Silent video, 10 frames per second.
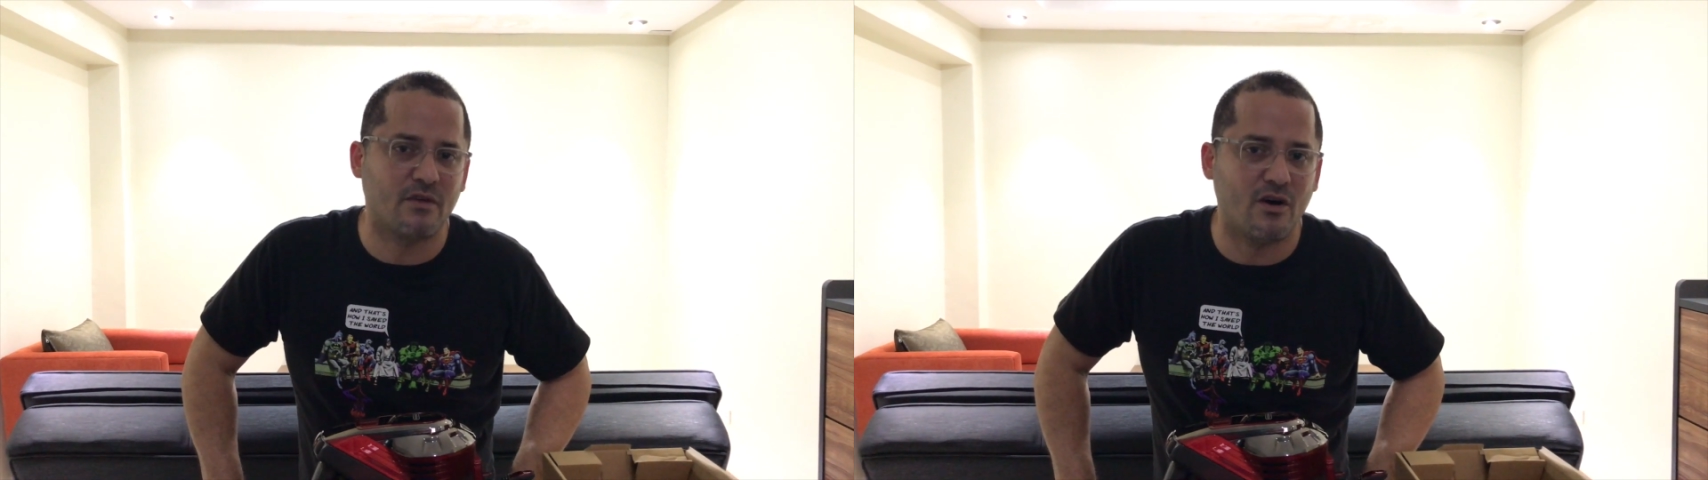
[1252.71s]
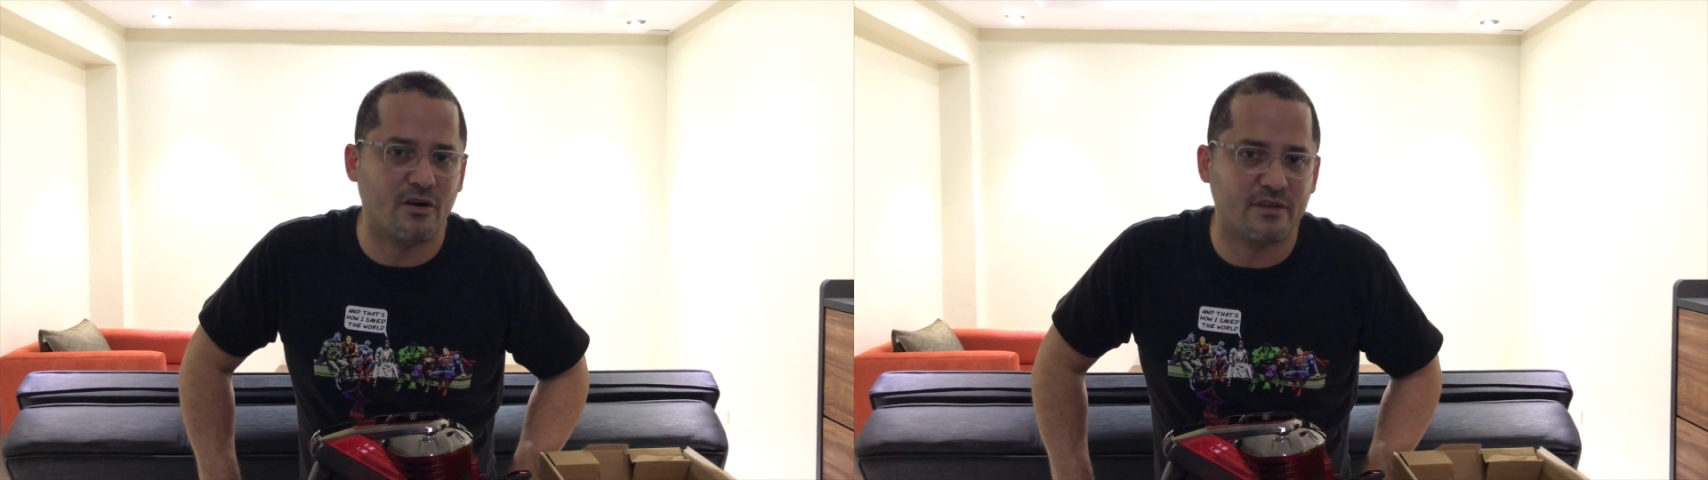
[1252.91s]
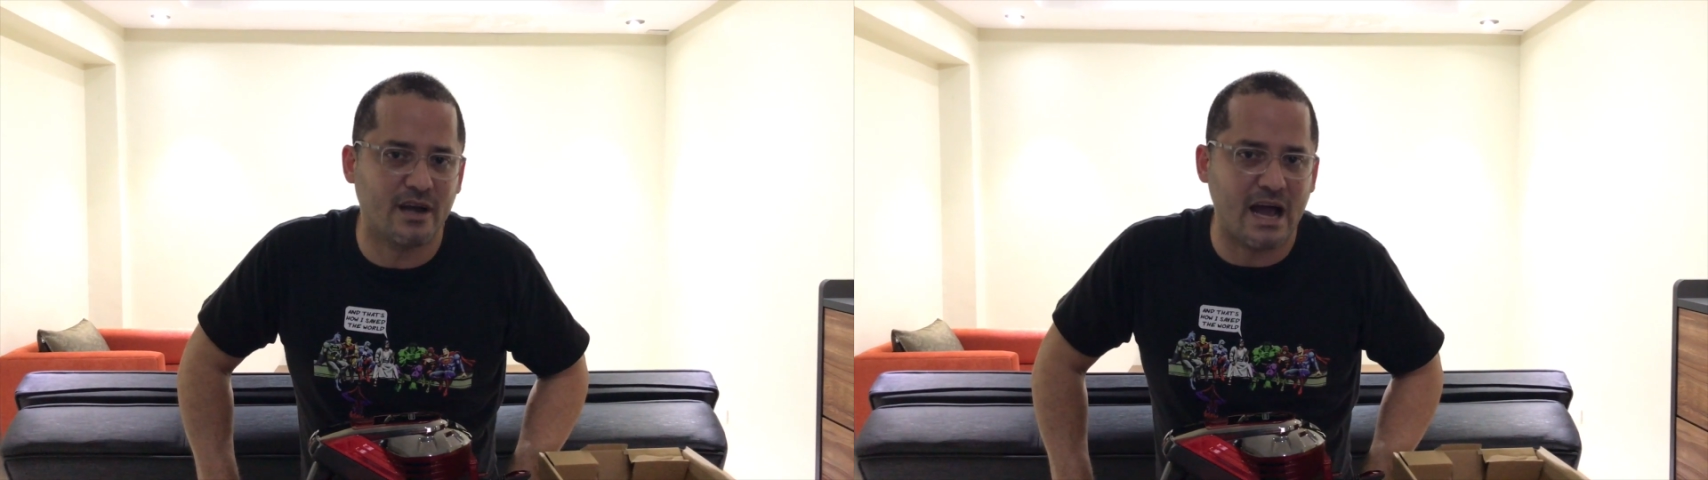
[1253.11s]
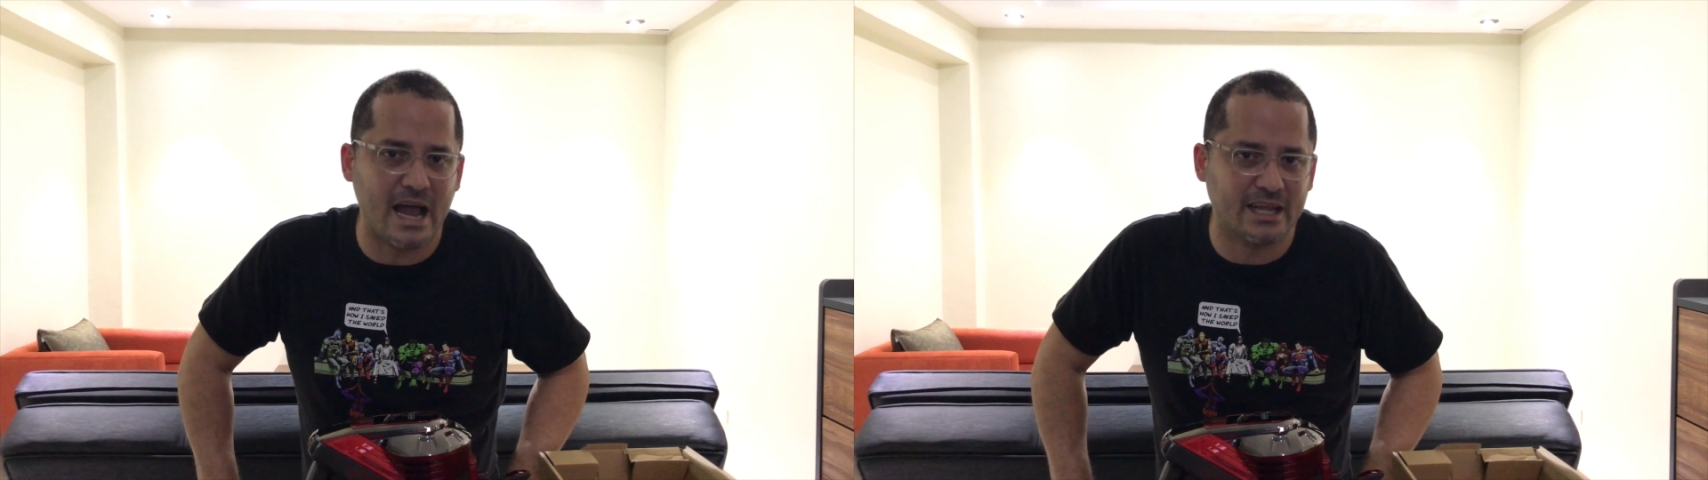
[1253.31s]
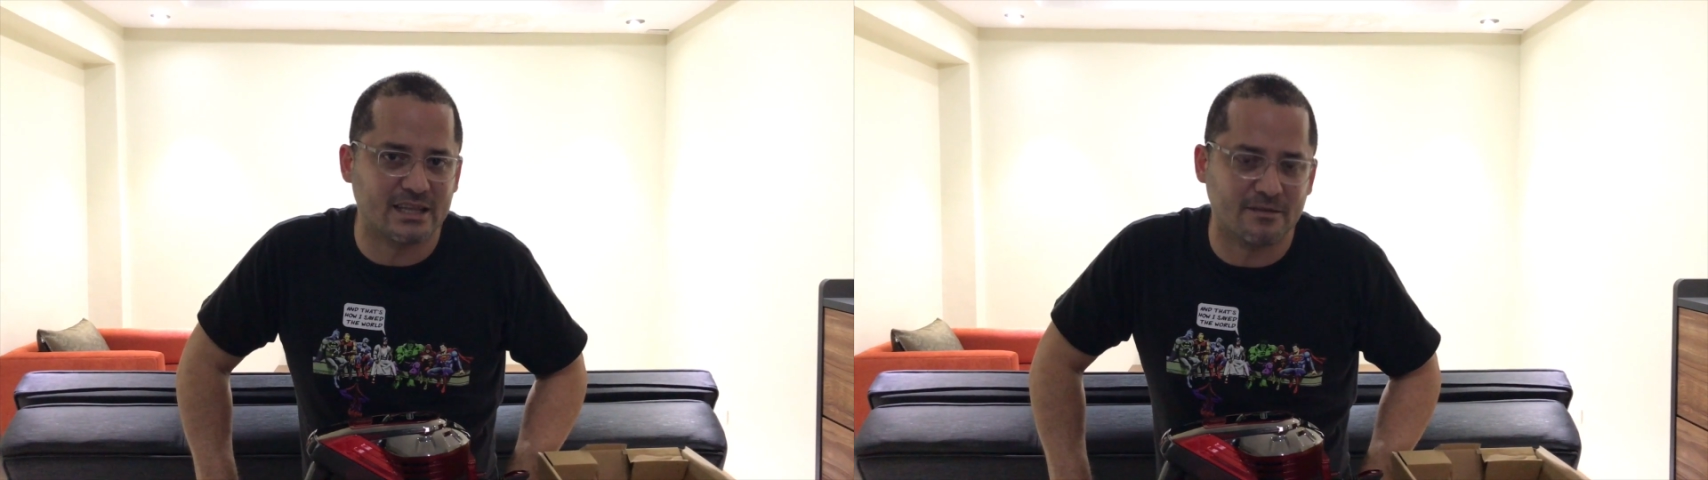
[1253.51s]
other
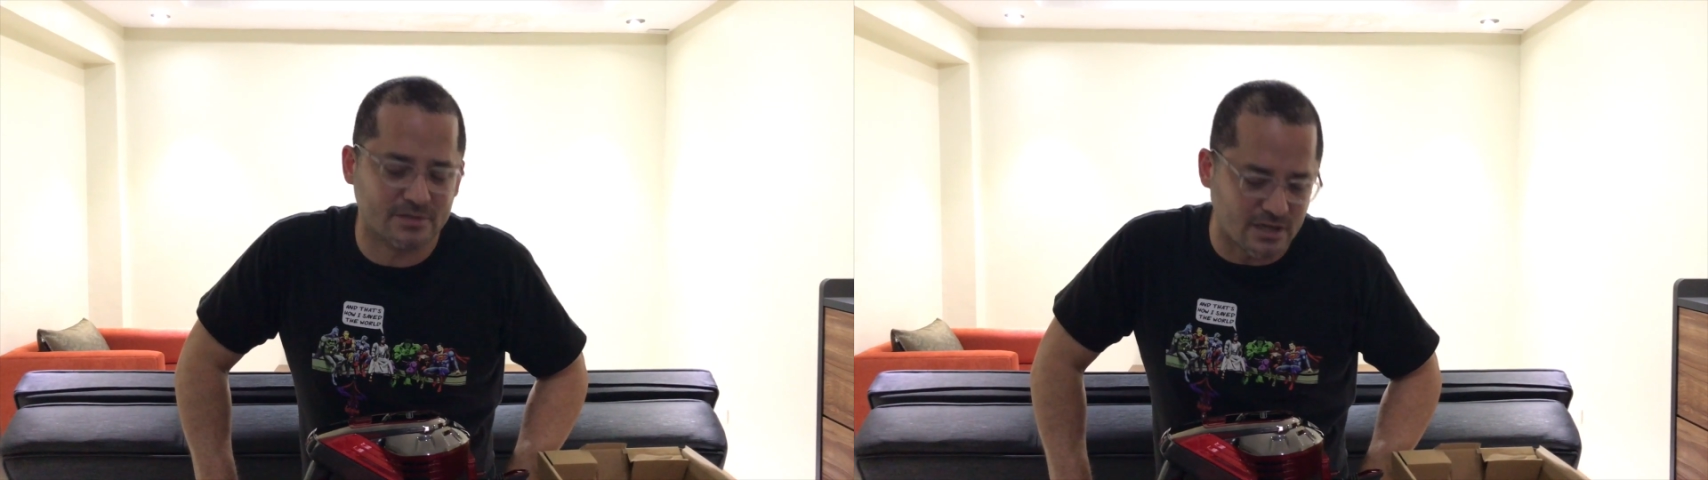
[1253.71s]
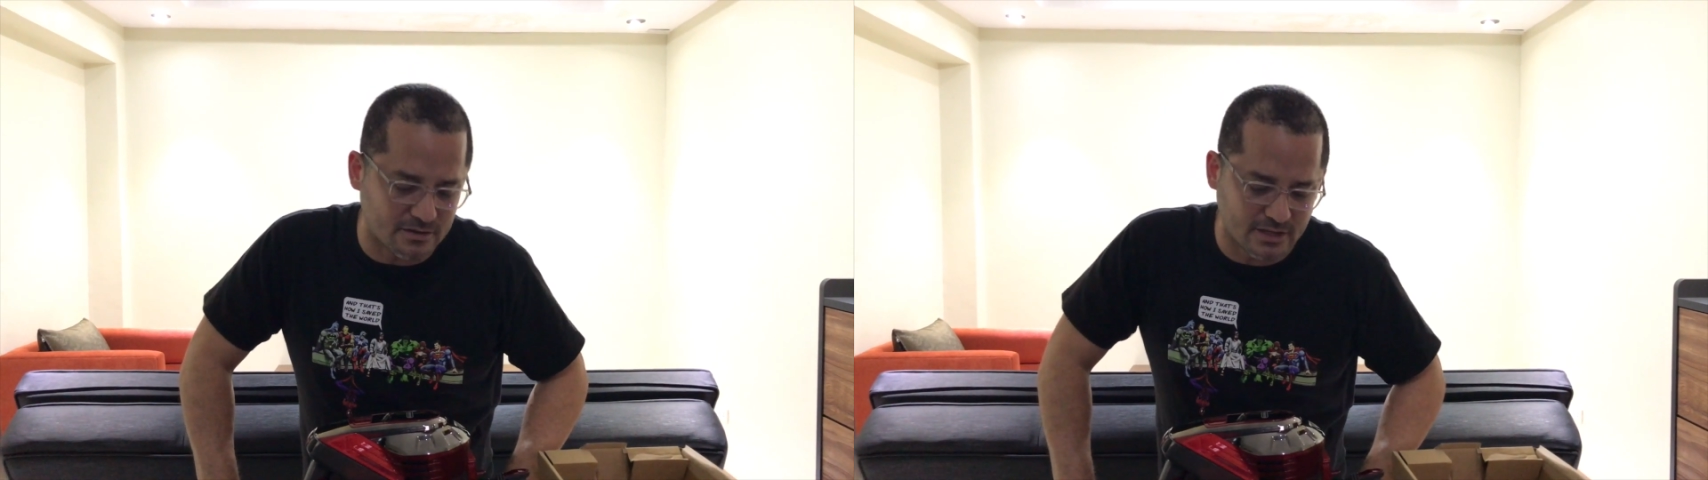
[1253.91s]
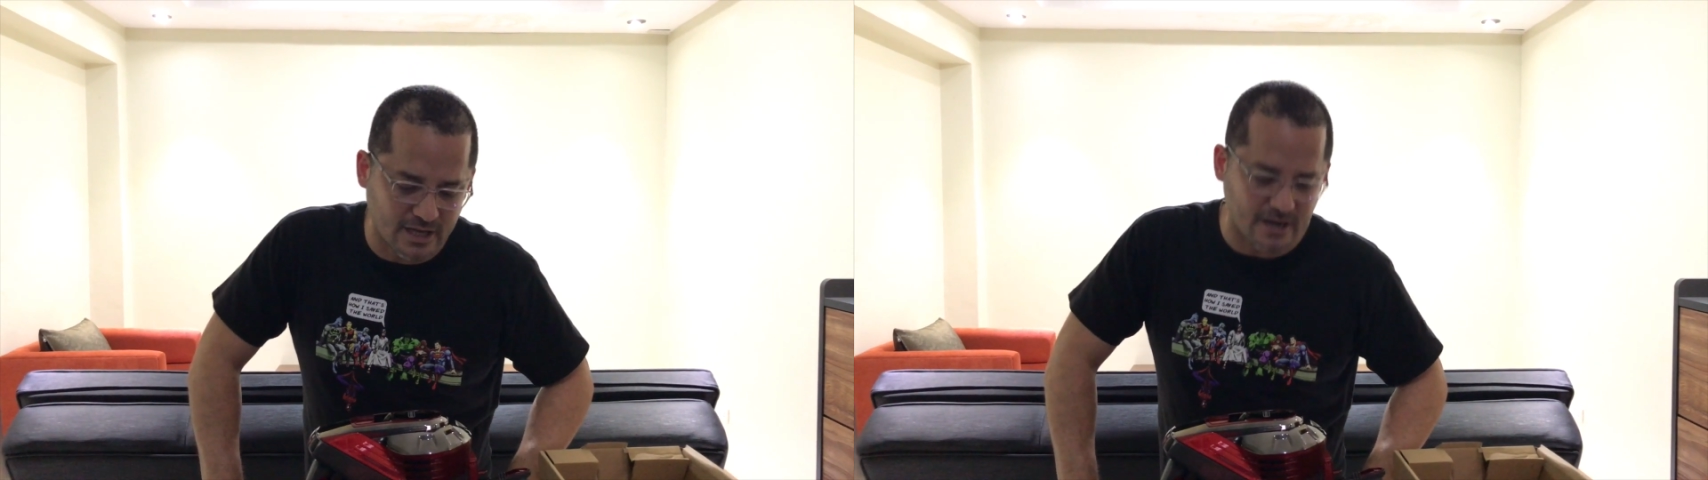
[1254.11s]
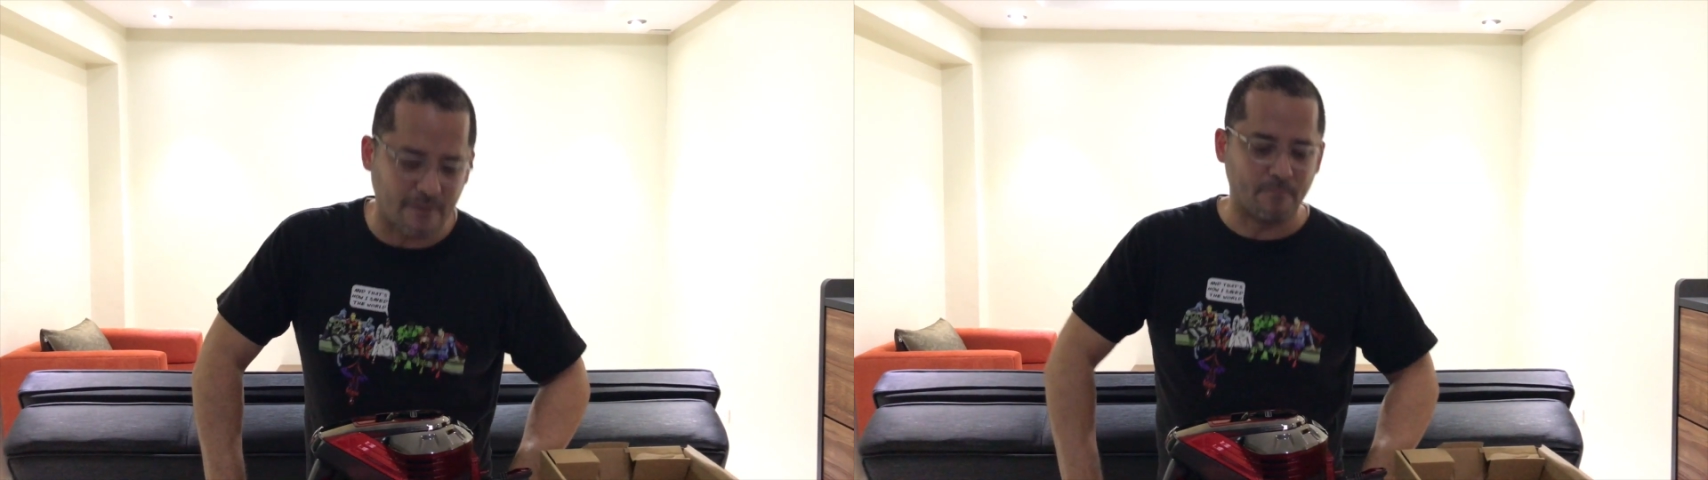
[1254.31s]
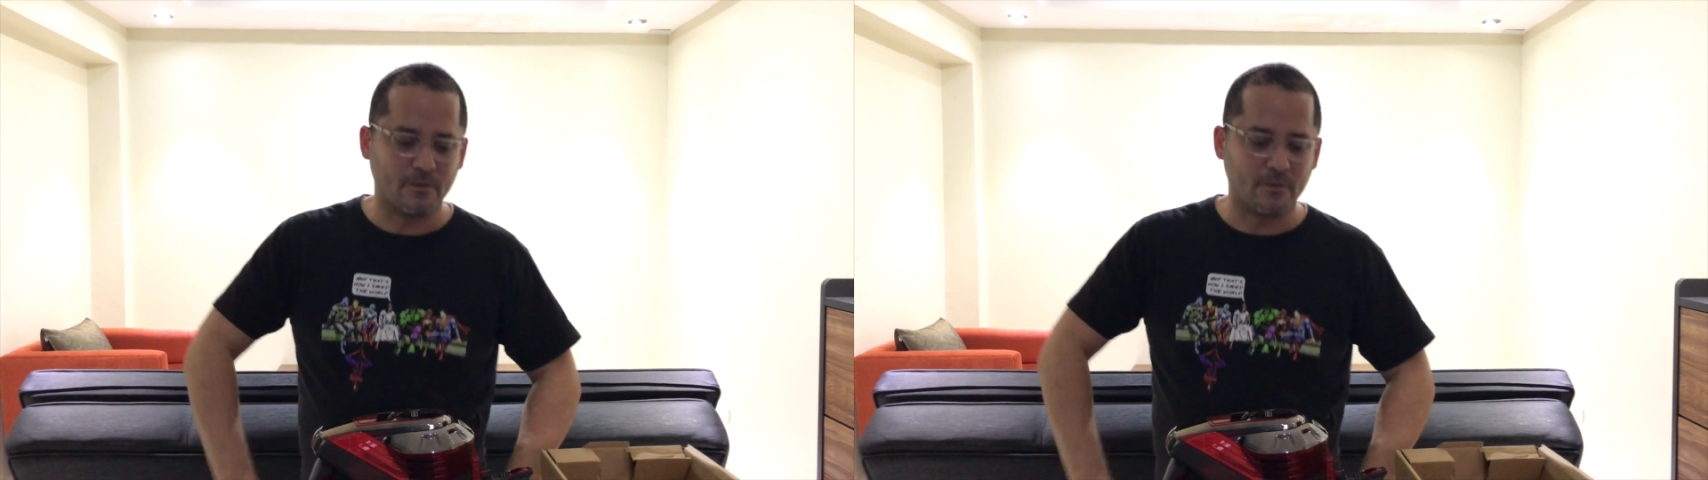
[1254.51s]
items out there.